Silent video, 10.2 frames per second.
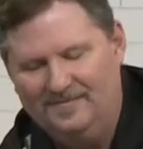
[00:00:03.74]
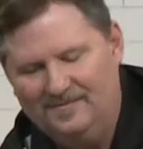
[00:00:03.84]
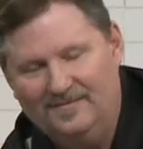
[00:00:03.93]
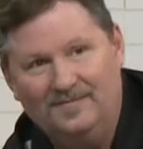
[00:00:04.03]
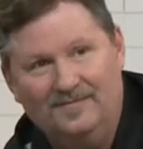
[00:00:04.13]

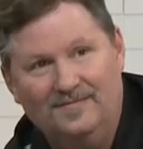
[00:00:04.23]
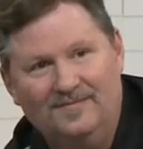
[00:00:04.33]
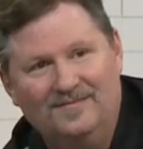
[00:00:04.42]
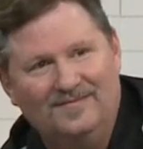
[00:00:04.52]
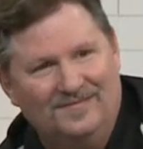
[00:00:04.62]

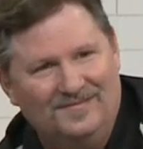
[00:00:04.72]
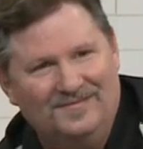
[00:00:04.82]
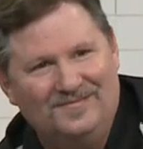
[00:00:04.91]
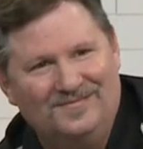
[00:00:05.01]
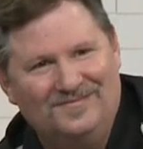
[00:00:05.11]

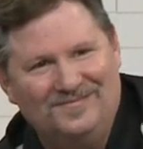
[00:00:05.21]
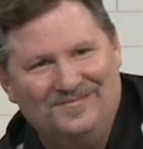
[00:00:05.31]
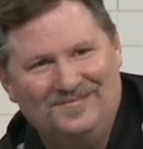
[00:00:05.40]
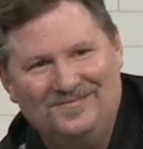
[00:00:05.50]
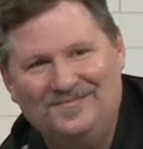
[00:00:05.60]

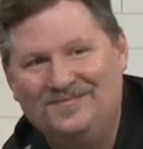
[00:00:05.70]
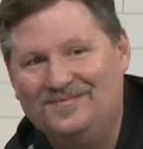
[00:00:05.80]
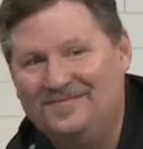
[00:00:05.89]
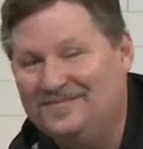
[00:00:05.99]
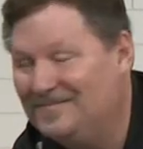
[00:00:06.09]

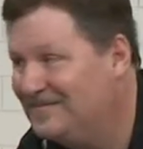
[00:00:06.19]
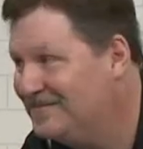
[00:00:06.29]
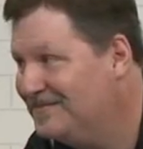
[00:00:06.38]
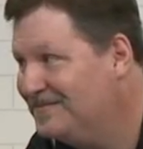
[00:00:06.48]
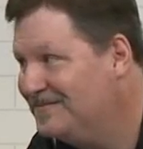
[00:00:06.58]

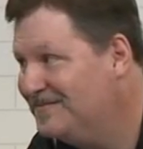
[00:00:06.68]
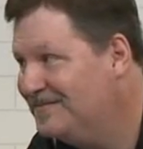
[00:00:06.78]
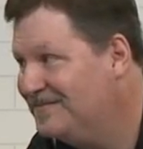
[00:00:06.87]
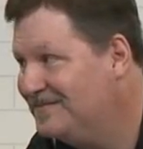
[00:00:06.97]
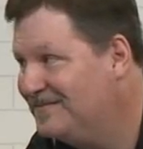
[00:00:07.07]

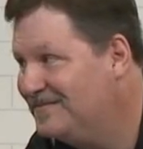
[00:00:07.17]
The person shown says nothing.